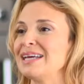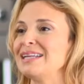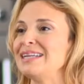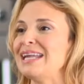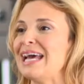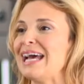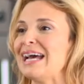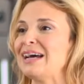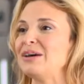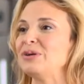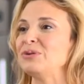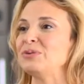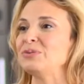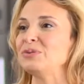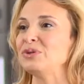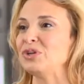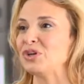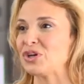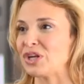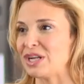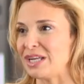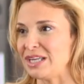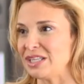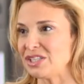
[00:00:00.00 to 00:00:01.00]
Now you're
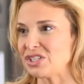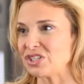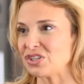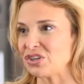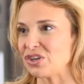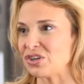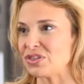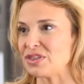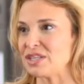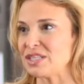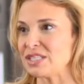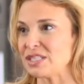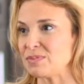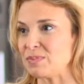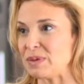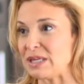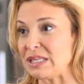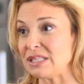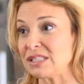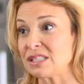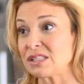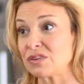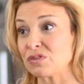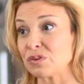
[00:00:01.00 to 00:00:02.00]
going to insert this
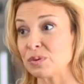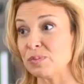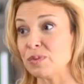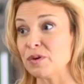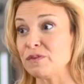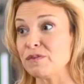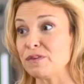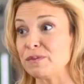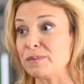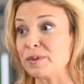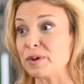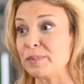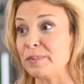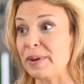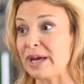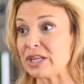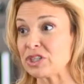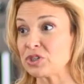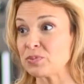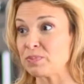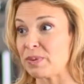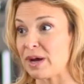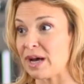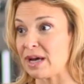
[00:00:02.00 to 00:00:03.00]
piece, the removable
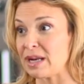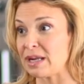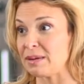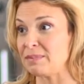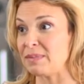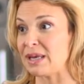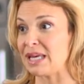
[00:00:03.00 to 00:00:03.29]
mesh bottom,